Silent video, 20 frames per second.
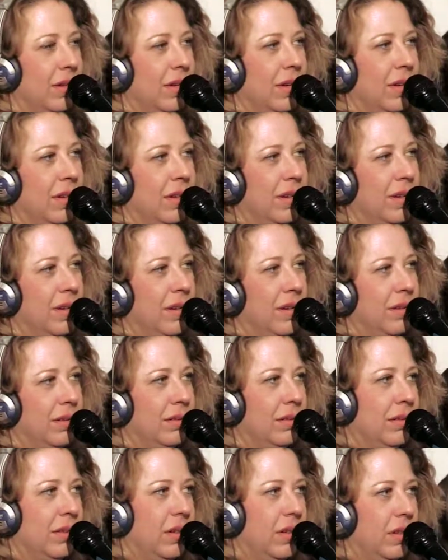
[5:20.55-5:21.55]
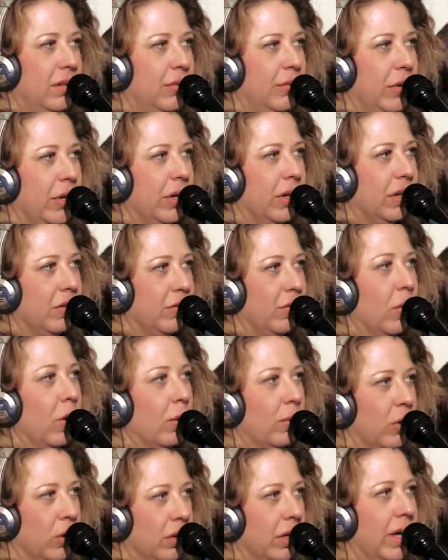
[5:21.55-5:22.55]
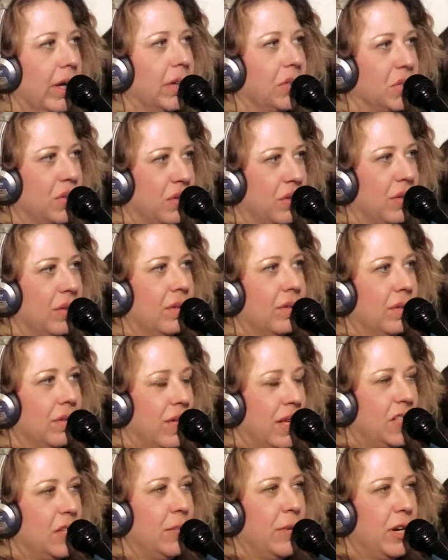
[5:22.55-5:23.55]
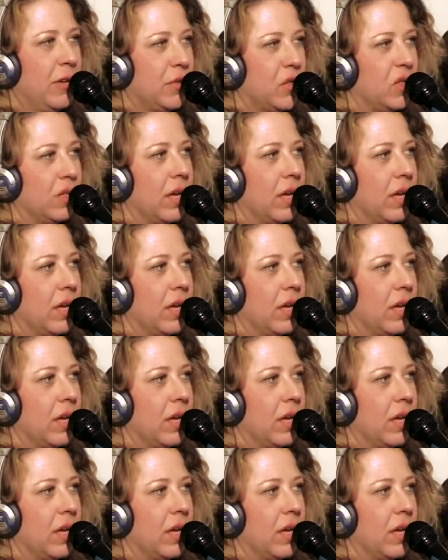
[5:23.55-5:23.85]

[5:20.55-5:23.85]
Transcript: Formal. well, oh, goofy. Informal, yes. Wow. That's a bit